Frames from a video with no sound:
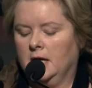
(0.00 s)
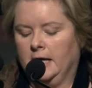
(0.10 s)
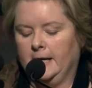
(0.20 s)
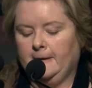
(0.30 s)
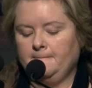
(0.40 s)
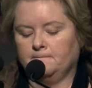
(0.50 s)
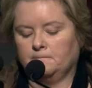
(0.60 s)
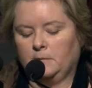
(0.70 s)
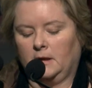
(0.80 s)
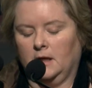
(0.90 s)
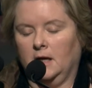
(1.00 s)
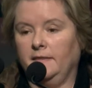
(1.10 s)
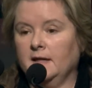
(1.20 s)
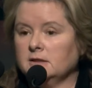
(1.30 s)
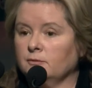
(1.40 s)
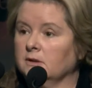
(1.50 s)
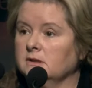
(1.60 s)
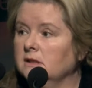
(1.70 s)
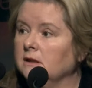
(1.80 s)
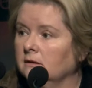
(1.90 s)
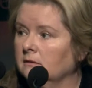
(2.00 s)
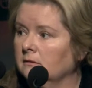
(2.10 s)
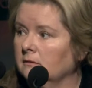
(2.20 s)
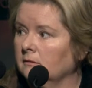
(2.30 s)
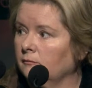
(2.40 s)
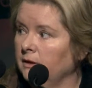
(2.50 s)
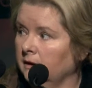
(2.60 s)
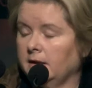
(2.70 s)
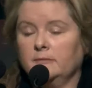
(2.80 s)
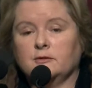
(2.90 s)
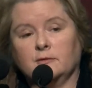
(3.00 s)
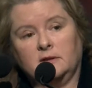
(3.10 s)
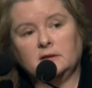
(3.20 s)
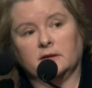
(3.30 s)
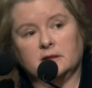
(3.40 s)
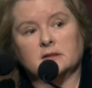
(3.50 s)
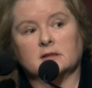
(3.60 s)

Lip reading: And that's what I see when I come to a thing like this.